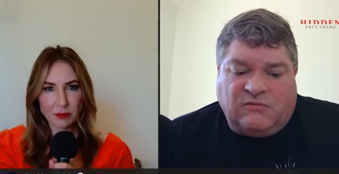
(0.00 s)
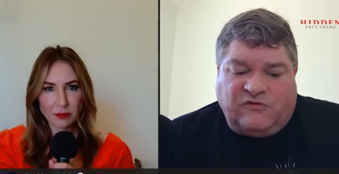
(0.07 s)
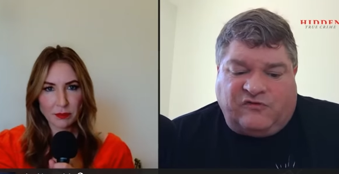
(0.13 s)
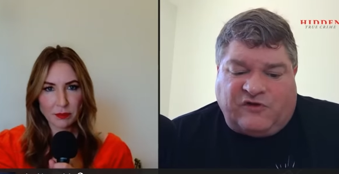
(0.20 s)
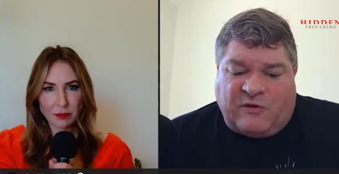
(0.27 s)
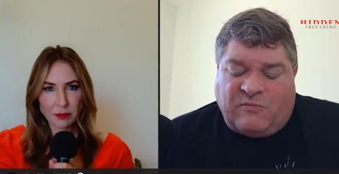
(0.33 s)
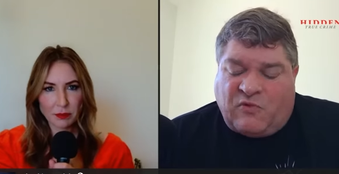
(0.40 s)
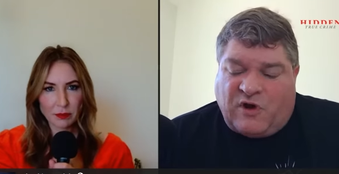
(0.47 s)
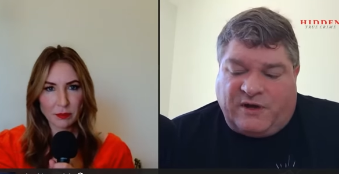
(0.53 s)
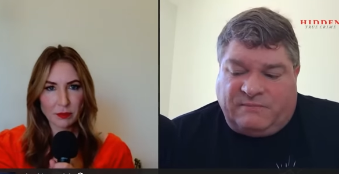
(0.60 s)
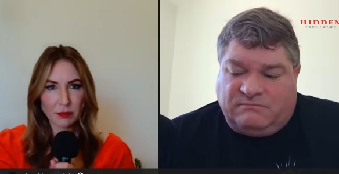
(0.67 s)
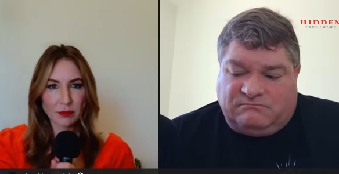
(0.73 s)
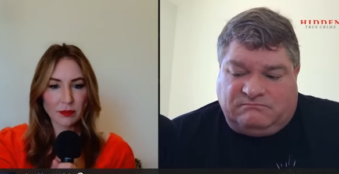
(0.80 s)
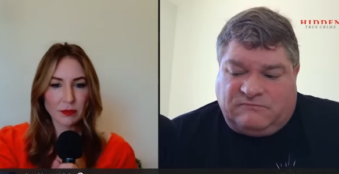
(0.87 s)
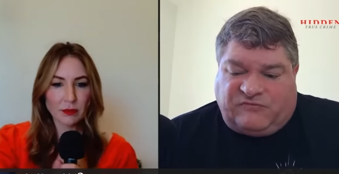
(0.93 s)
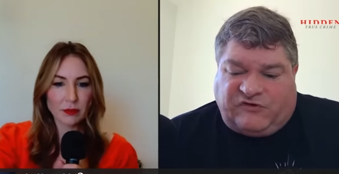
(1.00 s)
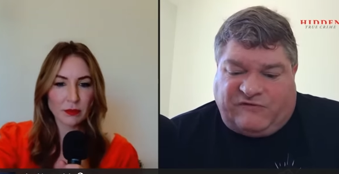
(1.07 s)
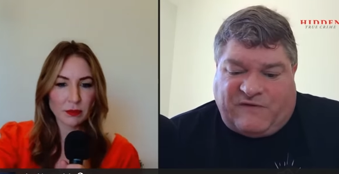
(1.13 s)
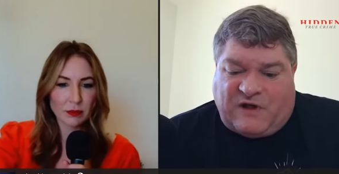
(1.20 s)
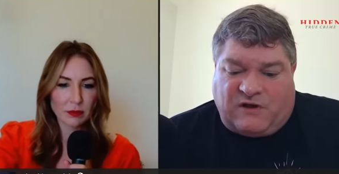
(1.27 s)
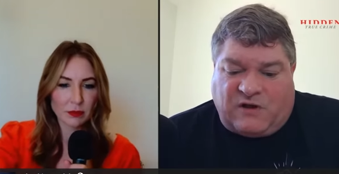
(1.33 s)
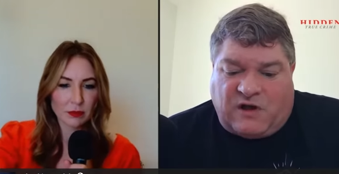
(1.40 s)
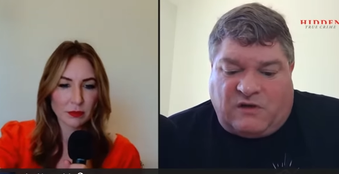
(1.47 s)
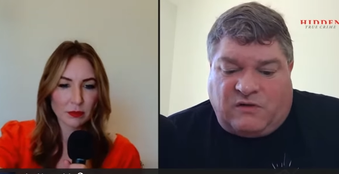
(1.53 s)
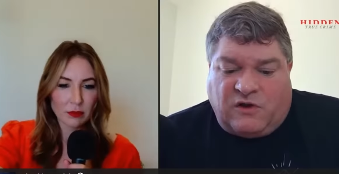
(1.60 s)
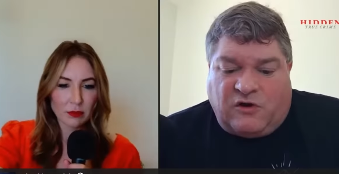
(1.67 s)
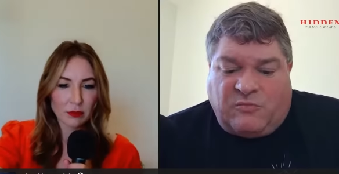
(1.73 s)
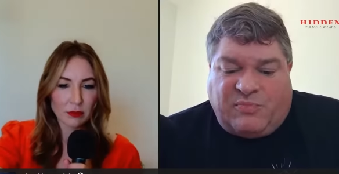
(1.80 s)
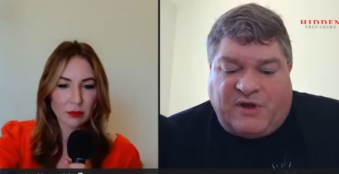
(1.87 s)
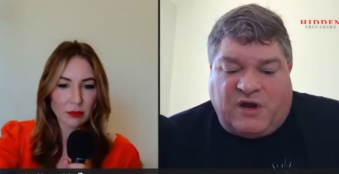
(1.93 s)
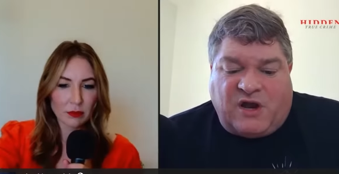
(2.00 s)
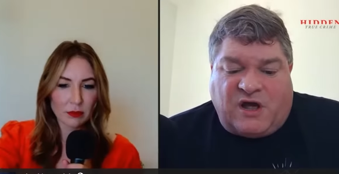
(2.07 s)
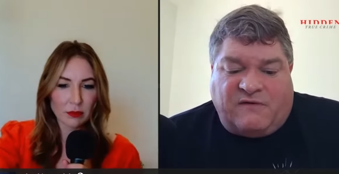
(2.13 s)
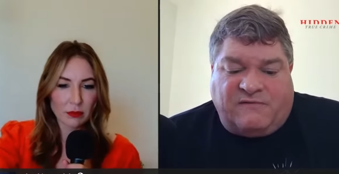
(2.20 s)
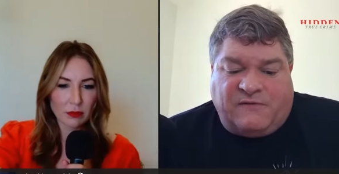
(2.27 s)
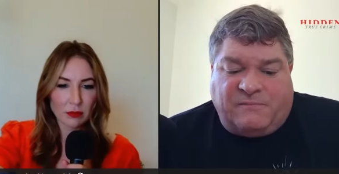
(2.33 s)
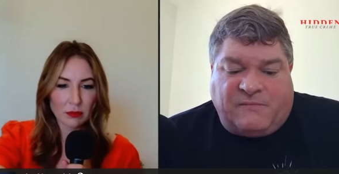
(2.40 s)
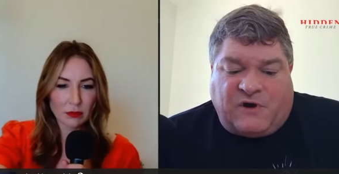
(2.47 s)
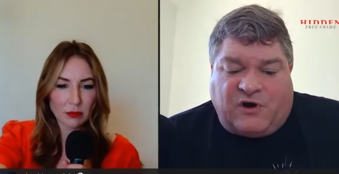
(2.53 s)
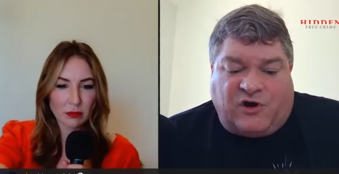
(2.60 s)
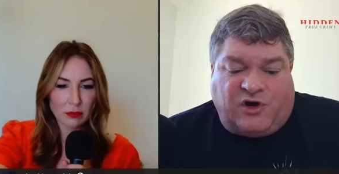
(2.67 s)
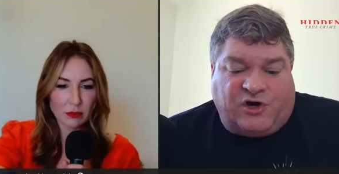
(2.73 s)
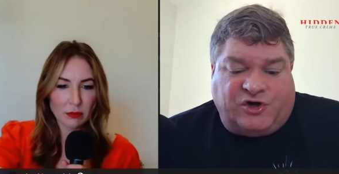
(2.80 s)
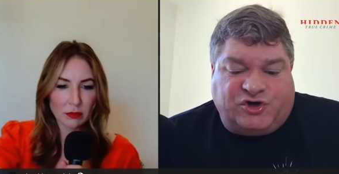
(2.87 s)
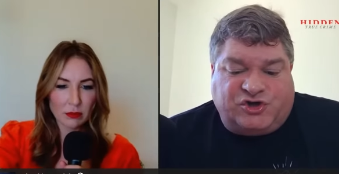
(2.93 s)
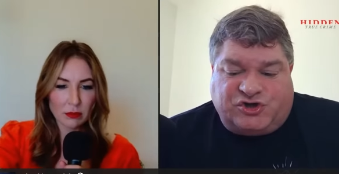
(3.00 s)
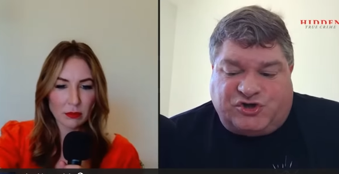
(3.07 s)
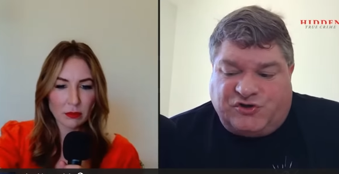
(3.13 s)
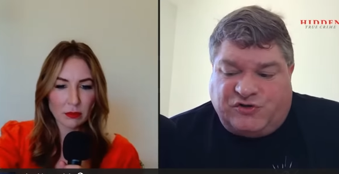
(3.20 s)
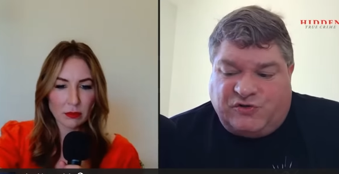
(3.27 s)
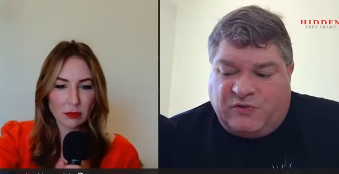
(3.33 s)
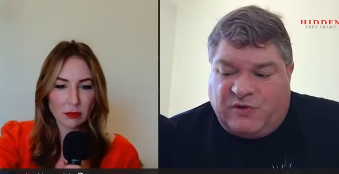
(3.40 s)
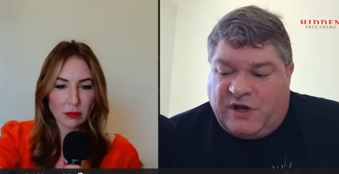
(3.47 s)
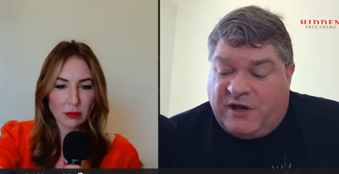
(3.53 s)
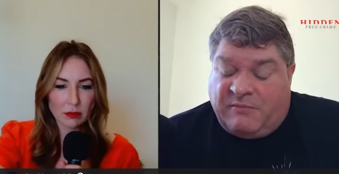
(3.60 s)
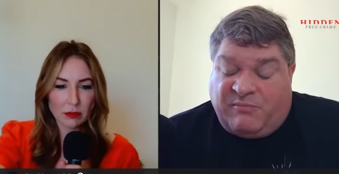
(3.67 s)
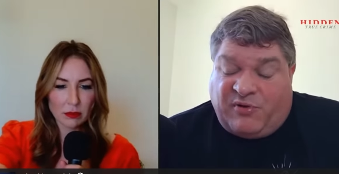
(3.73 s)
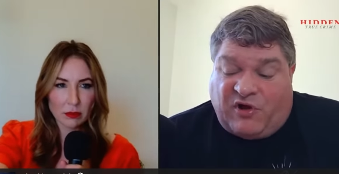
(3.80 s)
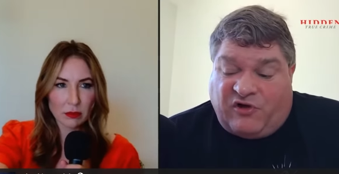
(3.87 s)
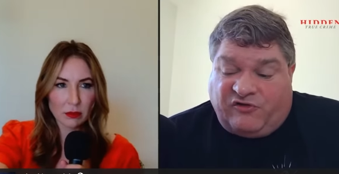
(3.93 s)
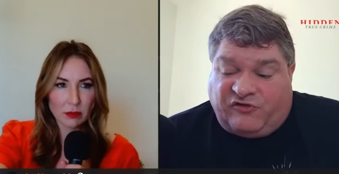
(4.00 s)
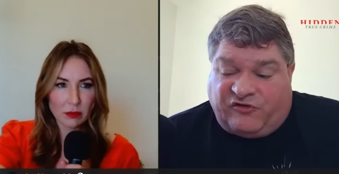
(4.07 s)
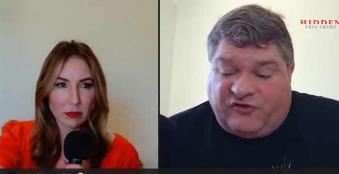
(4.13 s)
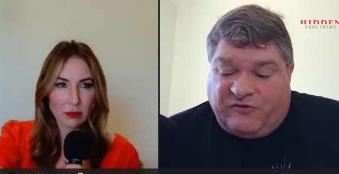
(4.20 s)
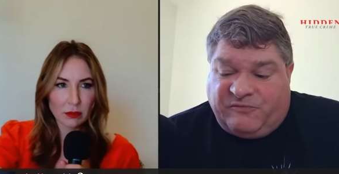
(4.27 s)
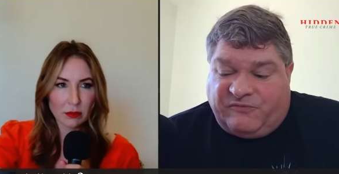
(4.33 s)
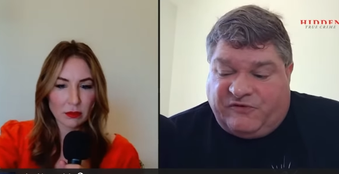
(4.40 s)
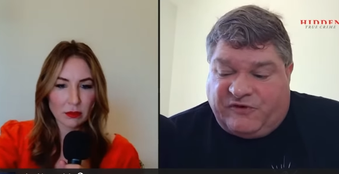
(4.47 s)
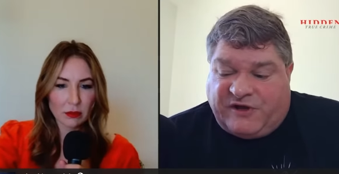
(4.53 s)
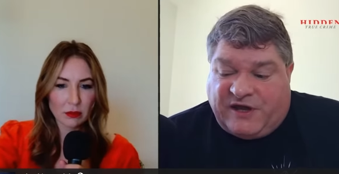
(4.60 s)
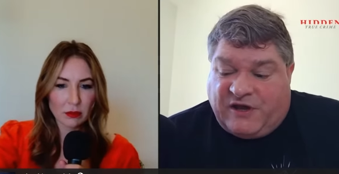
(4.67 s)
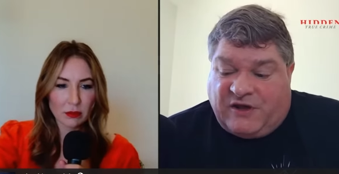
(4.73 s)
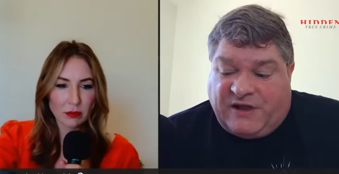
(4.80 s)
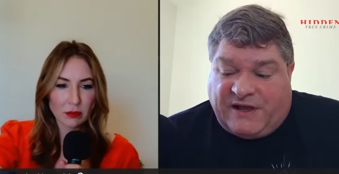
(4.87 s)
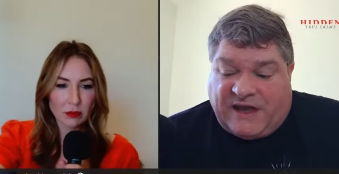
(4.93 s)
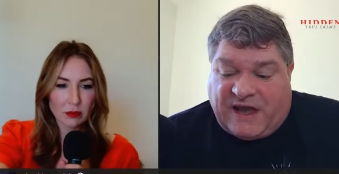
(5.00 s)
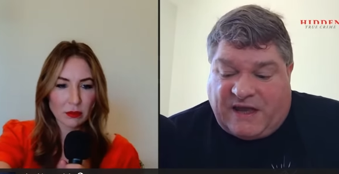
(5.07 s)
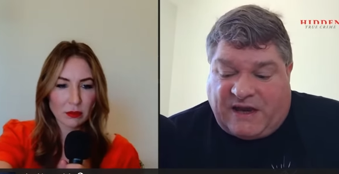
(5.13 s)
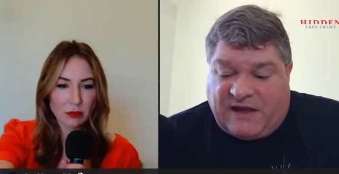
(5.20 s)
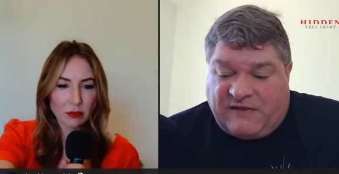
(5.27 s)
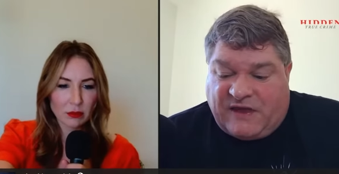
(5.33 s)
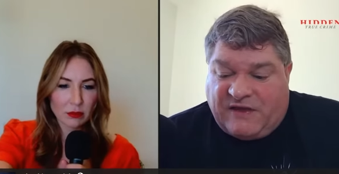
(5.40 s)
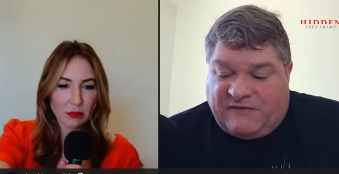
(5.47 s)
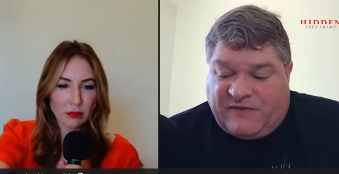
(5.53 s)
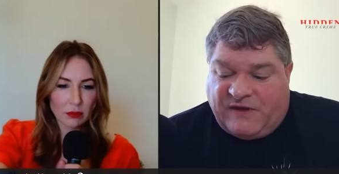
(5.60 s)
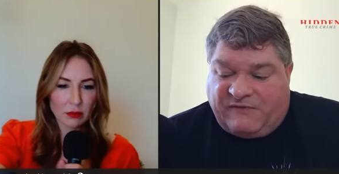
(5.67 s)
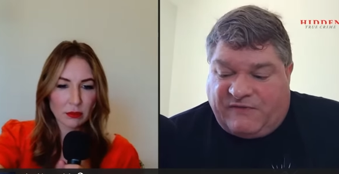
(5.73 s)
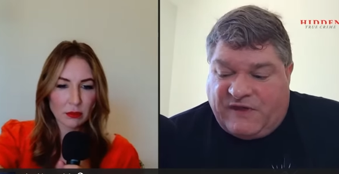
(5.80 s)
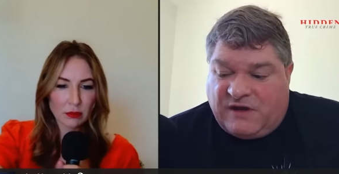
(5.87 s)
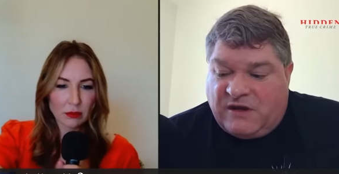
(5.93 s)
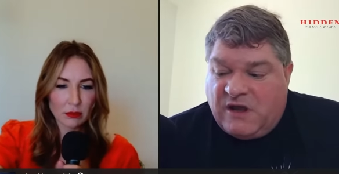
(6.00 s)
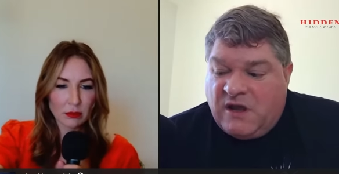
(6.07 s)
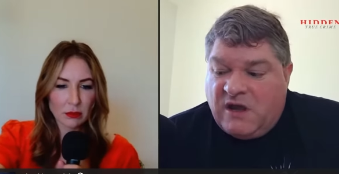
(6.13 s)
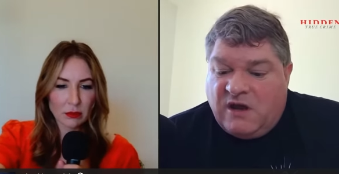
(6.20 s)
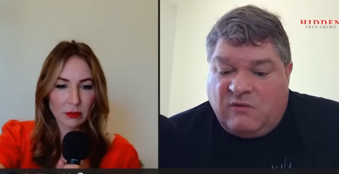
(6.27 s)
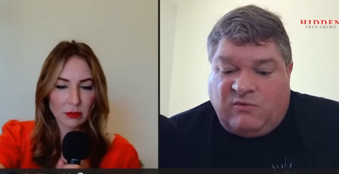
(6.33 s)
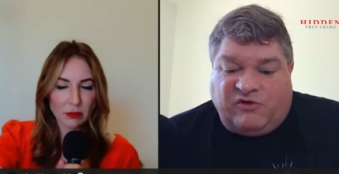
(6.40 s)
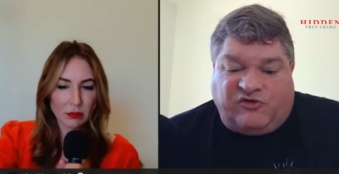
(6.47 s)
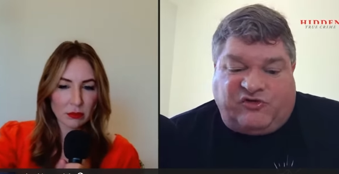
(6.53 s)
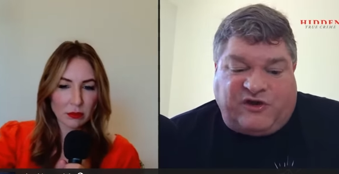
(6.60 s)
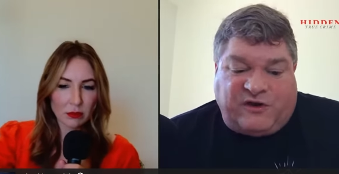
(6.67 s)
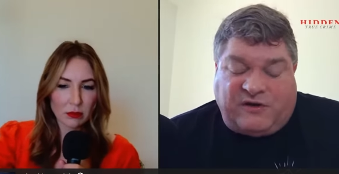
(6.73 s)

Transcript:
Speaker 1: somewhat she felt a little bit of an urge to an impulse to to kill again. I, I think that when she,